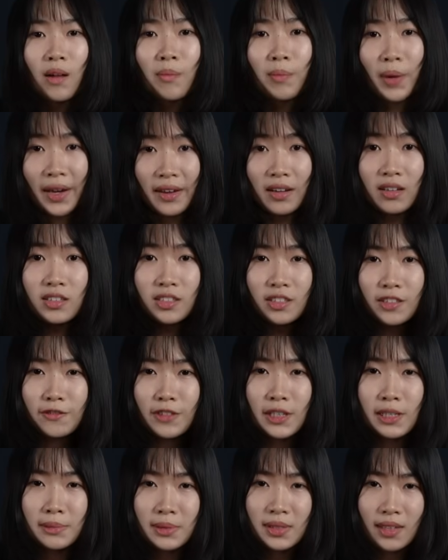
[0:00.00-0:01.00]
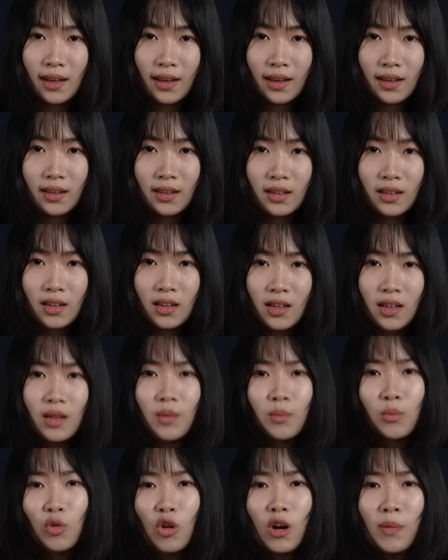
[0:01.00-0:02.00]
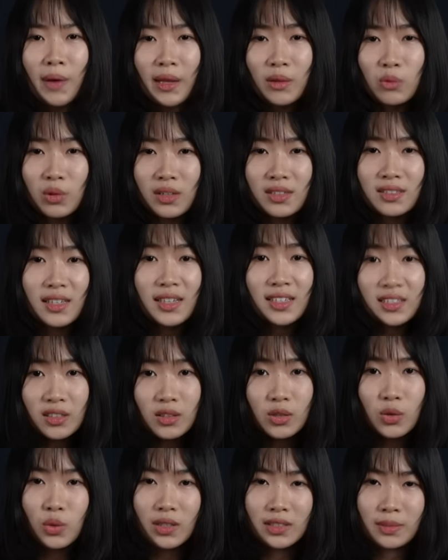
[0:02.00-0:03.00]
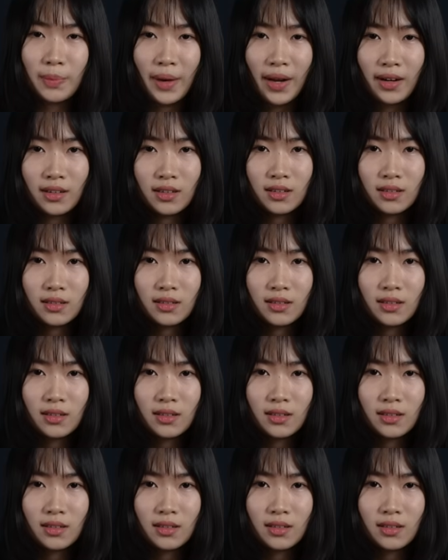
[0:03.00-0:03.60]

But here's the flip side. More bandwidth isn't always better.